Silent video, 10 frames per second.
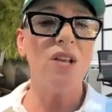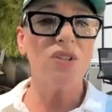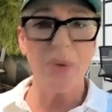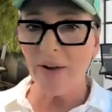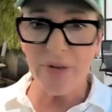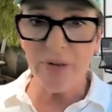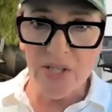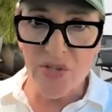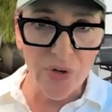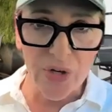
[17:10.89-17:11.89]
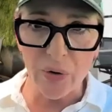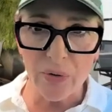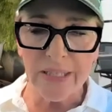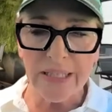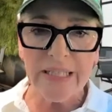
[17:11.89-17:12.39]
So whatever it is for you,
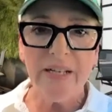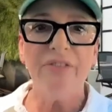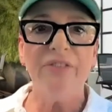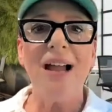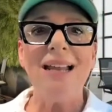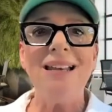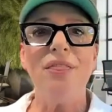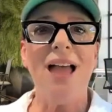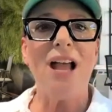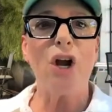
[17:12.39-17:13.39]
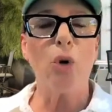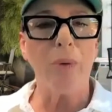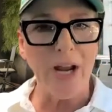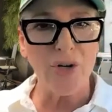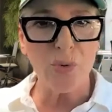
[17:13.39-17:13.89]
find that
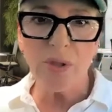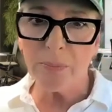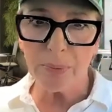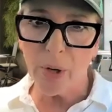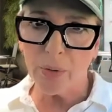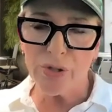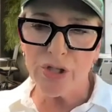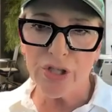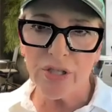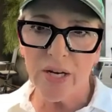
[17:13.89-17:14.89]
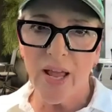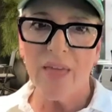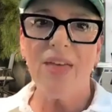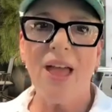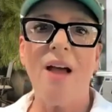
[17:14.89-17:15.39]
gradual approach
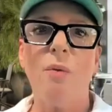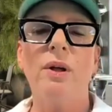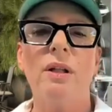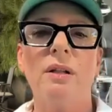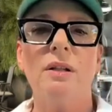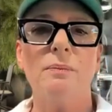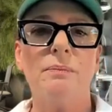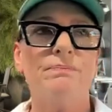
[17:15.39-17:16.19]
that will